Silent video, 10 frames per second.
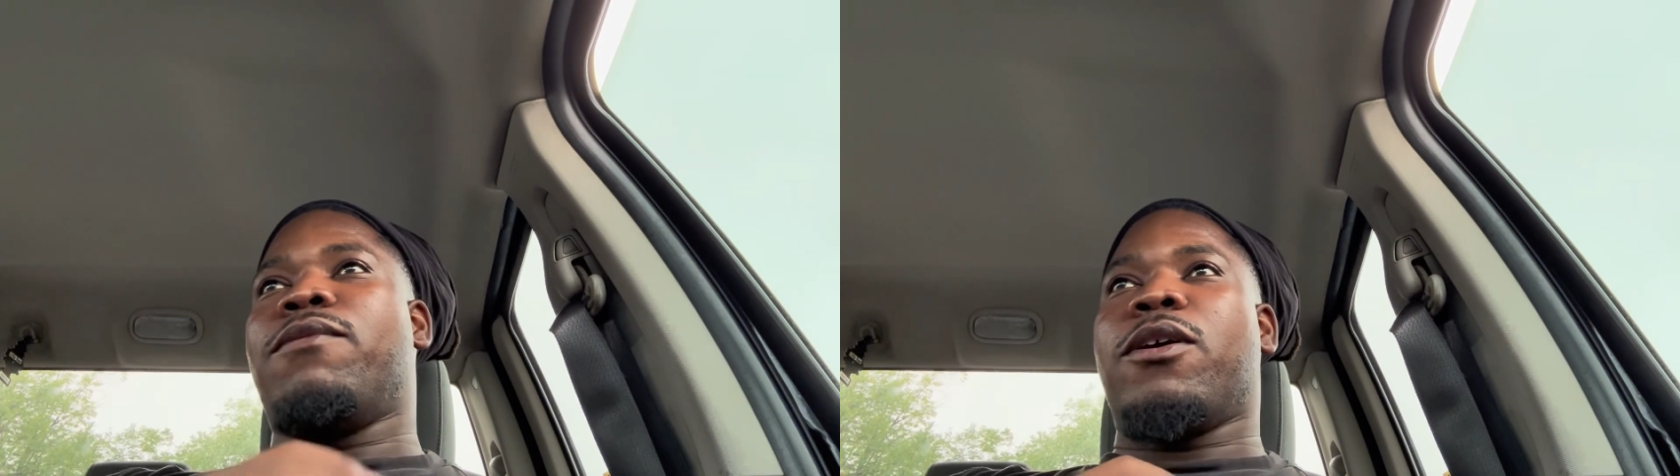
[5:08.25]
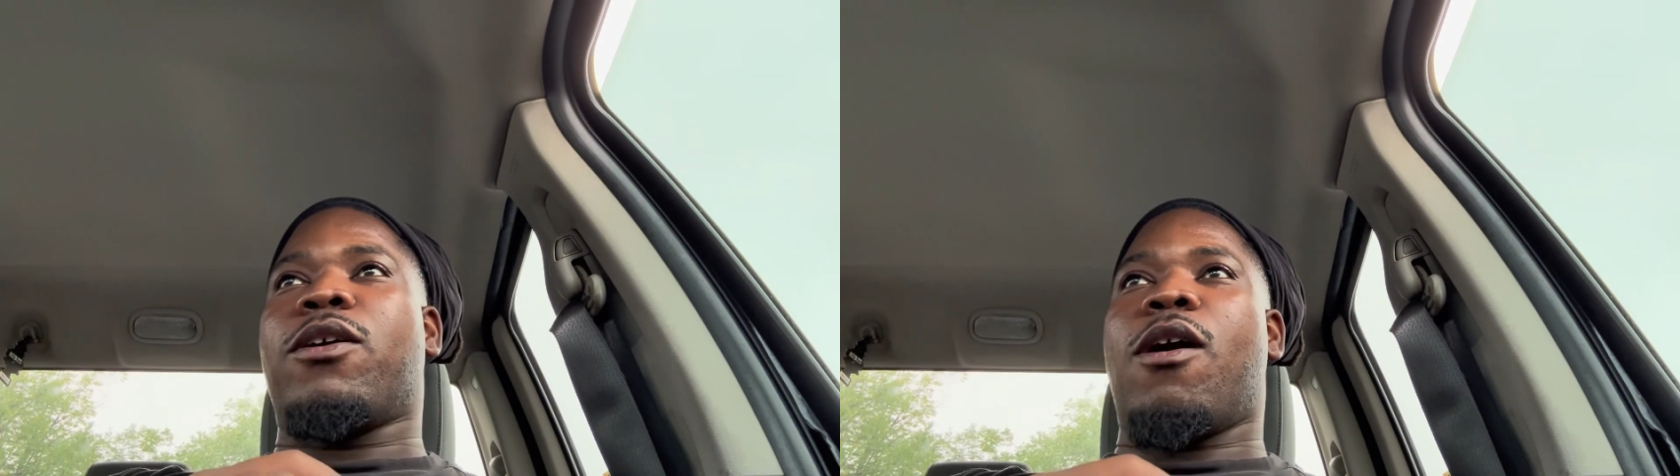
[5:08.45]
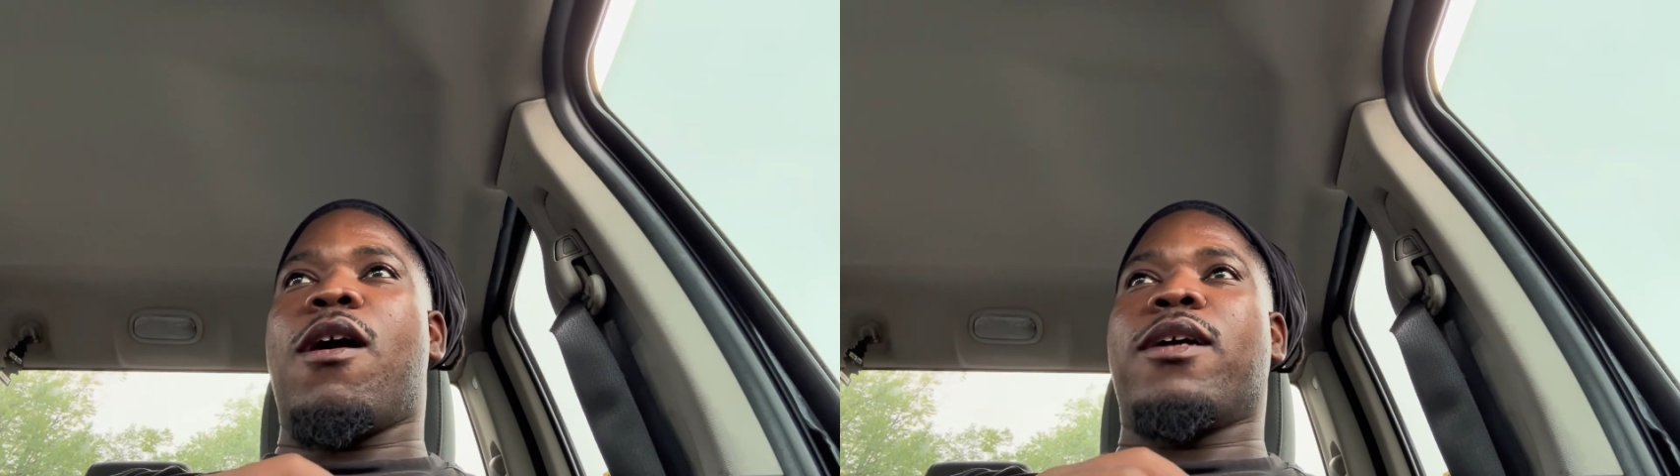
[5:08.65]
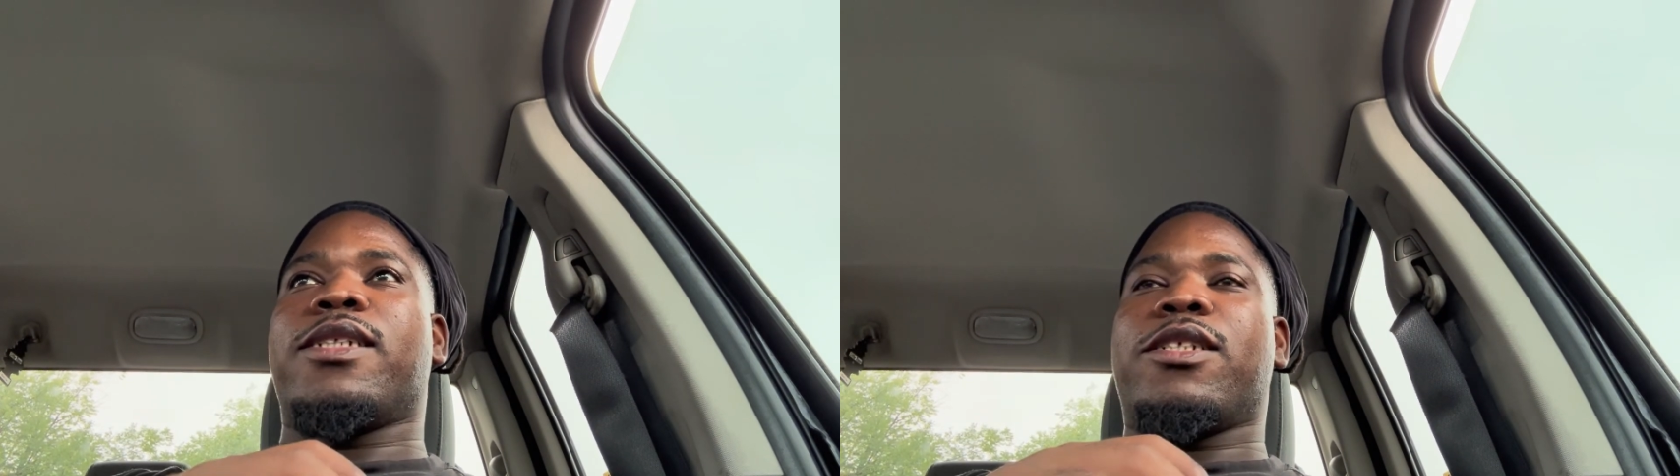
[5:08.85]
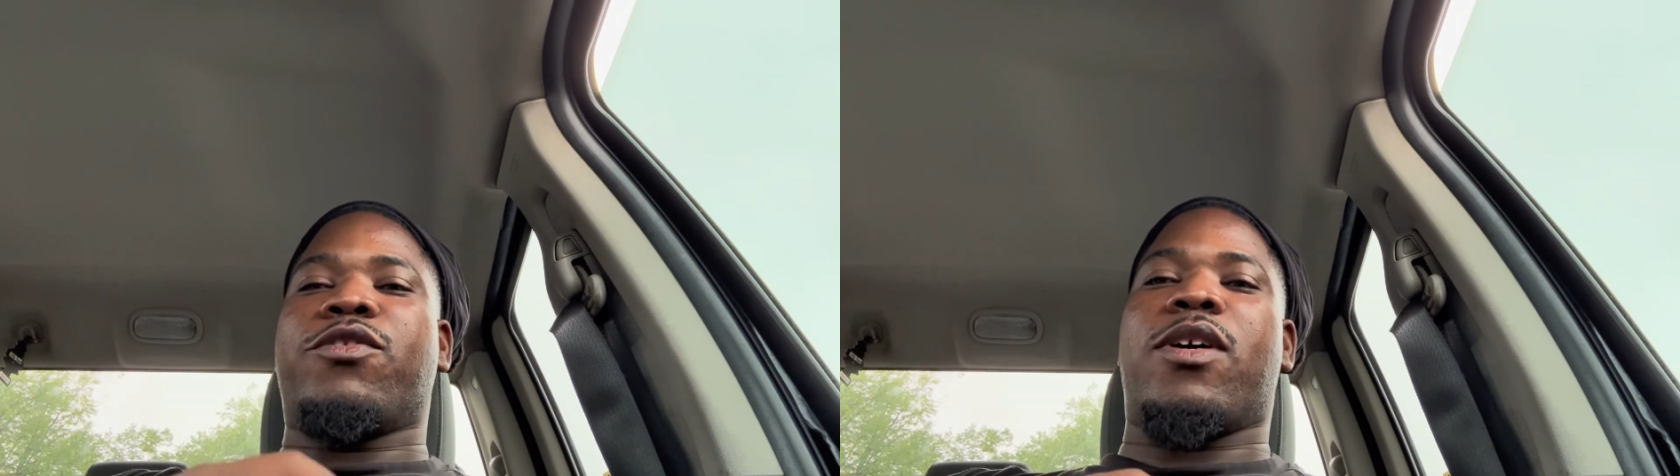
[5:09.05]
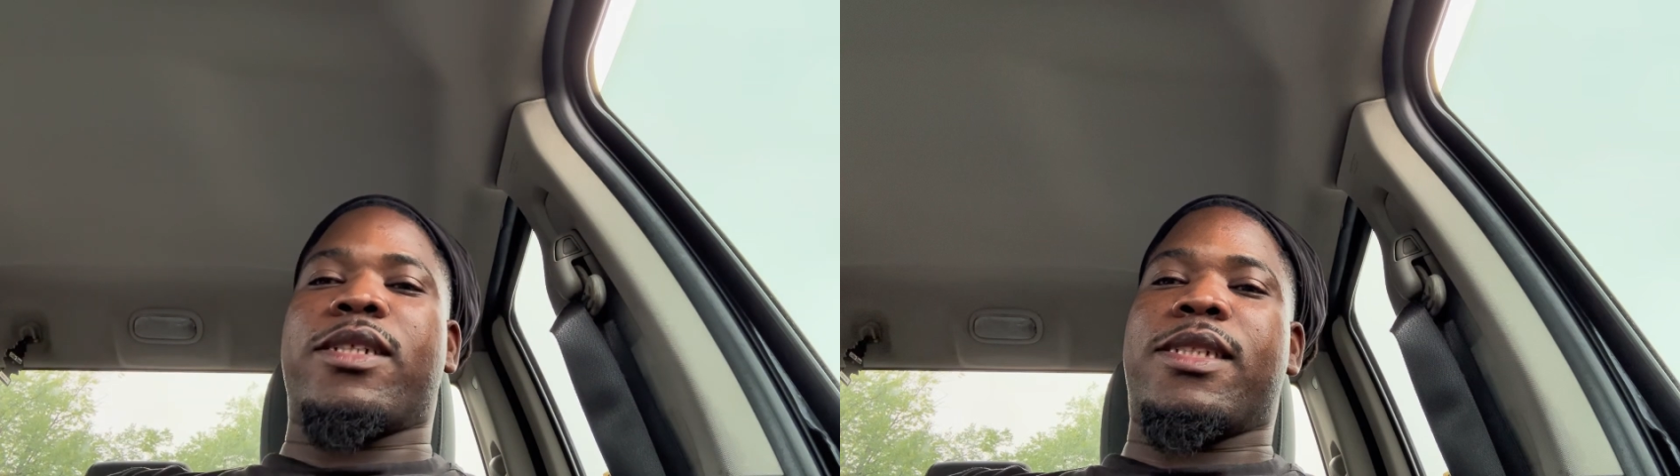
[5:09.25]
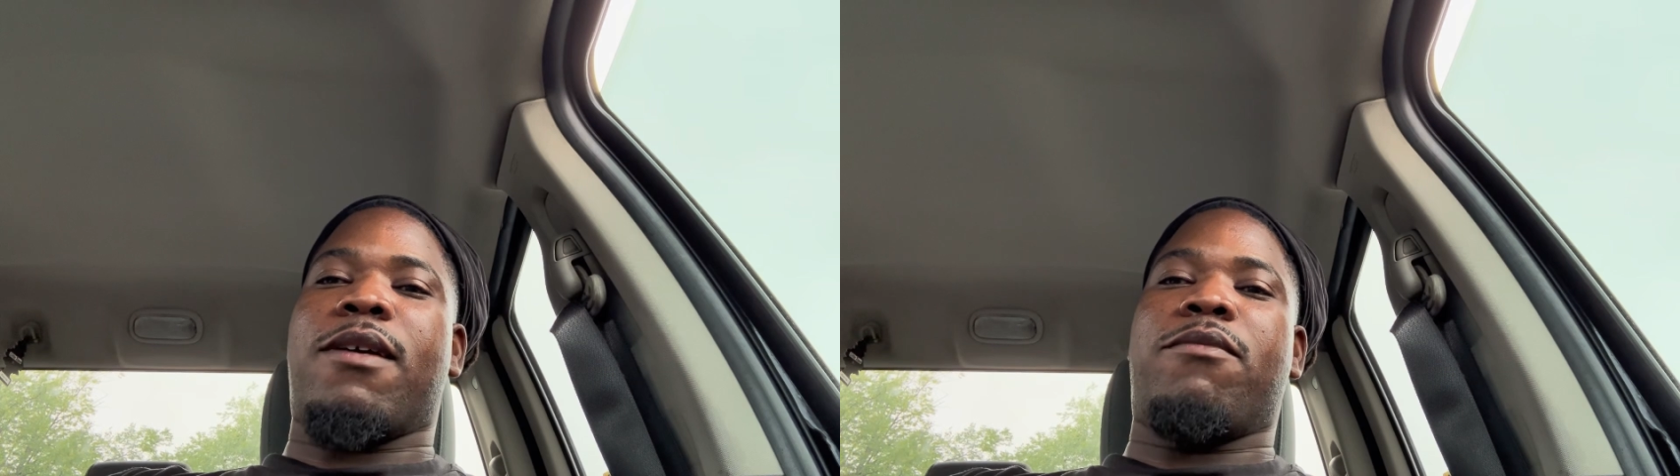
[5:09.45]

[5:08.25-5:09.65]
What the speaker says: the cars and truck stuff,